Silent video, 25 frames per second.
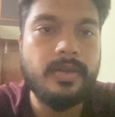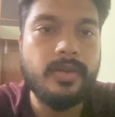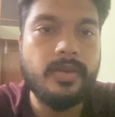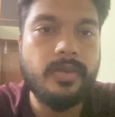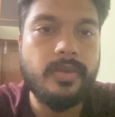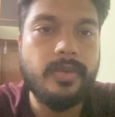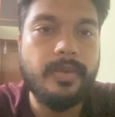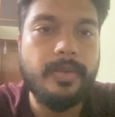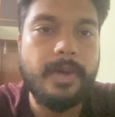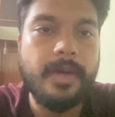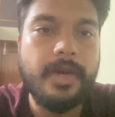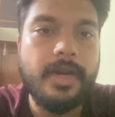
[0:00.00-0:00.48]

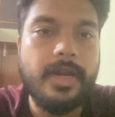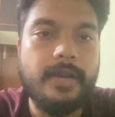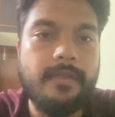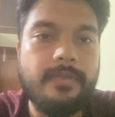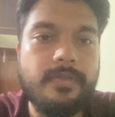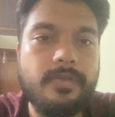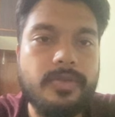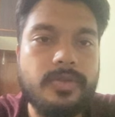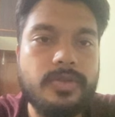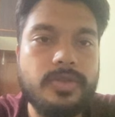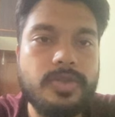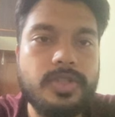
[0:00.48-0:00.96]
We might
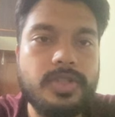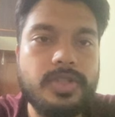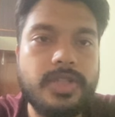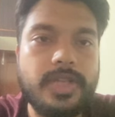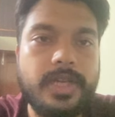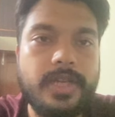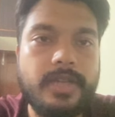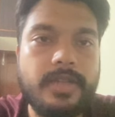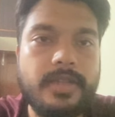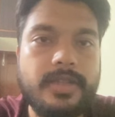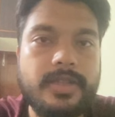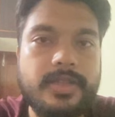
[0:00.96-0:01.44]
have to
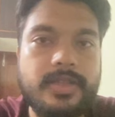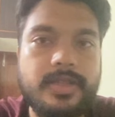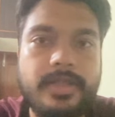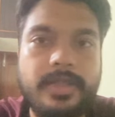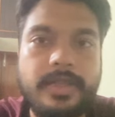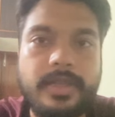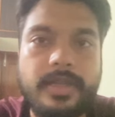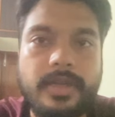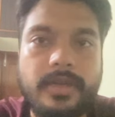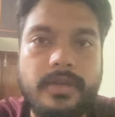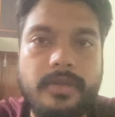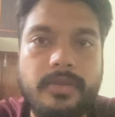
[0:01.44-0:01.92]
check this
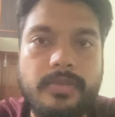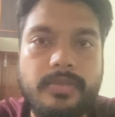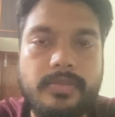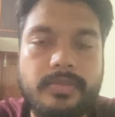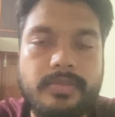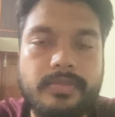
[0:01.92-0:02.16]
thing now.